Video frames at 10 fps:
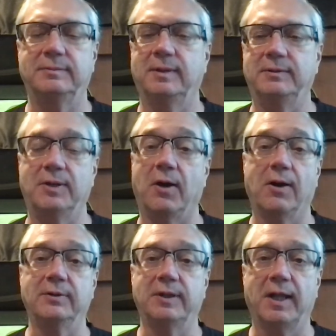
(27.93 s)

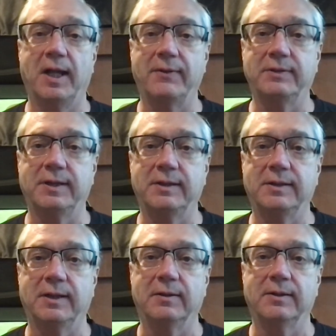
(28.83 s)
yard that I have to take
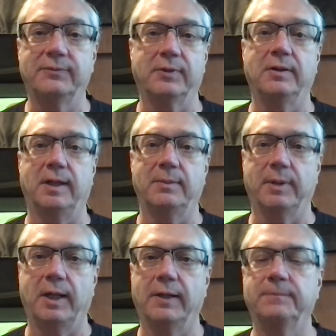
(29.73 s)
care of, front and
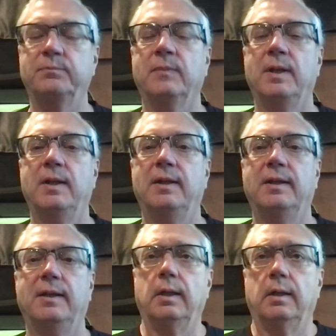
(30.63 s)
back.
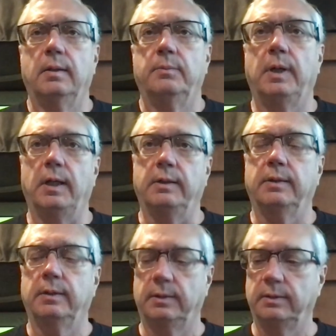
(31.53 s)
But
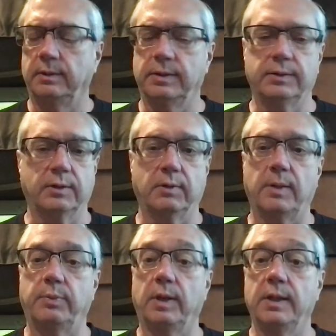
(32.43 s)
this is a
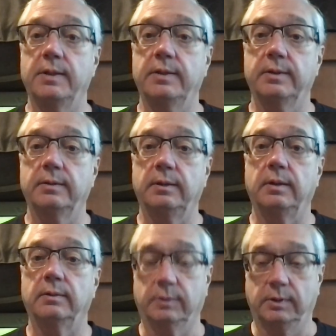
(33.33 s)
great place,
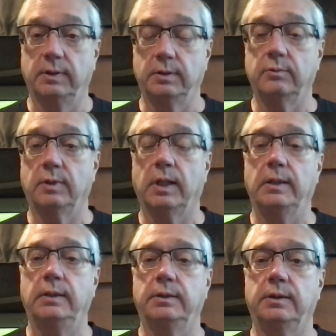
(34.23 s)
to do what I
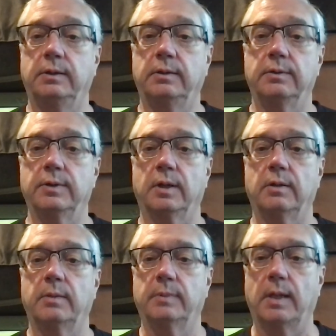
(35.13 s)
need to do. So
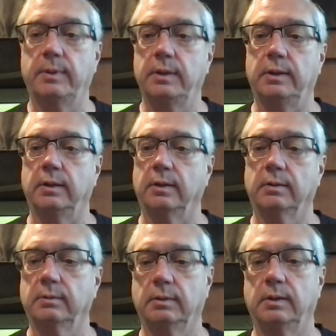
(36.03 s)
I'm in here,
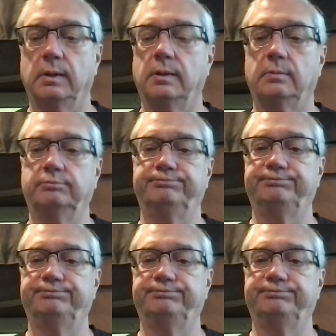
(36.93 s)
and